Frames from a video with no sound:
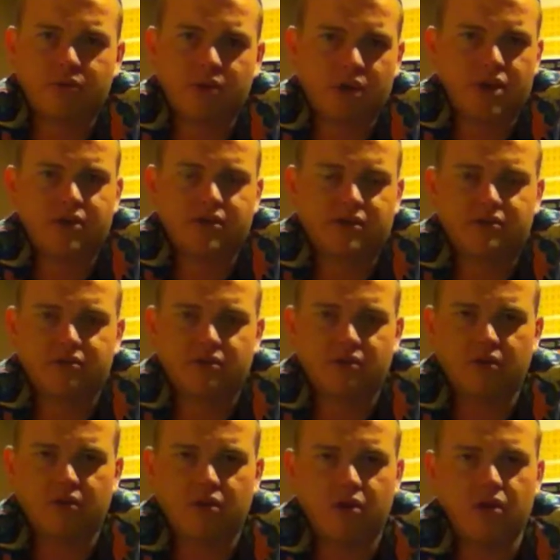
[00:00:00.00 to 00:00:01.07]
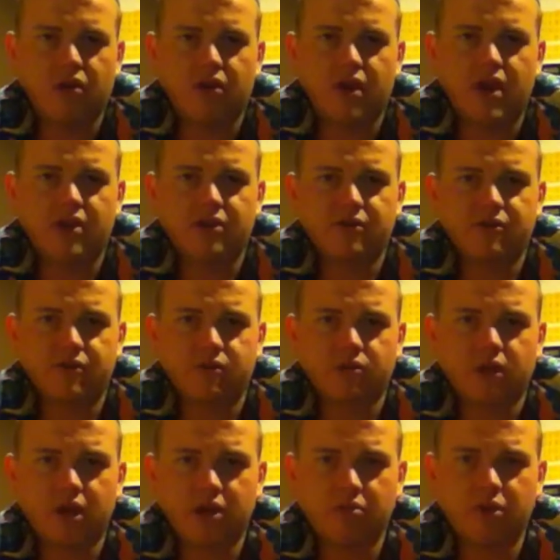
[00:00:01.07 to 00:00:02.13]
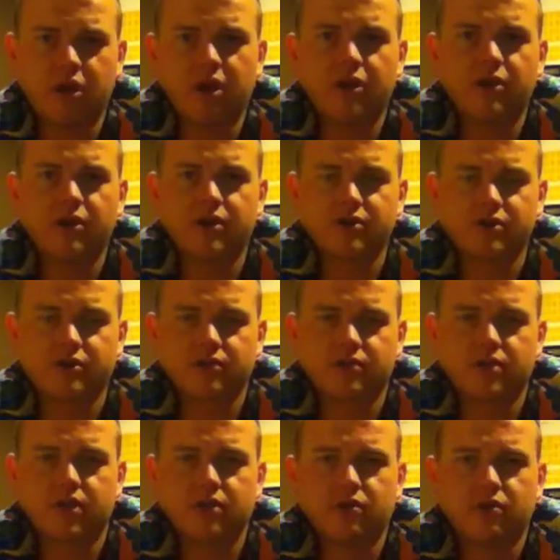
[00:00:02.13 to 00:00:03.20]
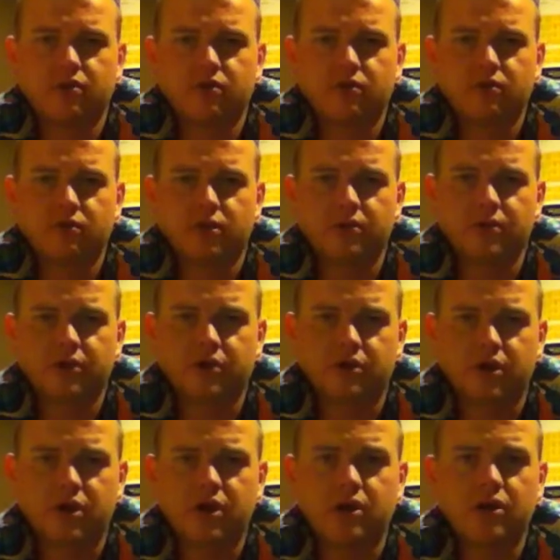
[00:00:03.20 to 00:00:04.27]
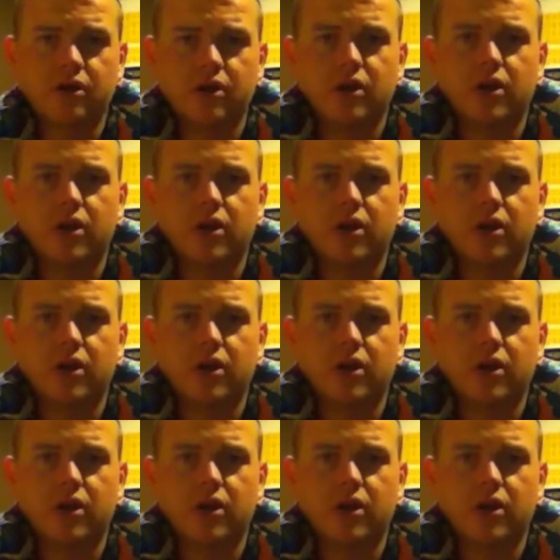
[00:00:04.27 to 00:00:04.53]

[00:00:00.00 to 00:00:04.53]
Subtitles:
Like, it's not that difficult, like in my area, because I sort of know what I'm doing around here.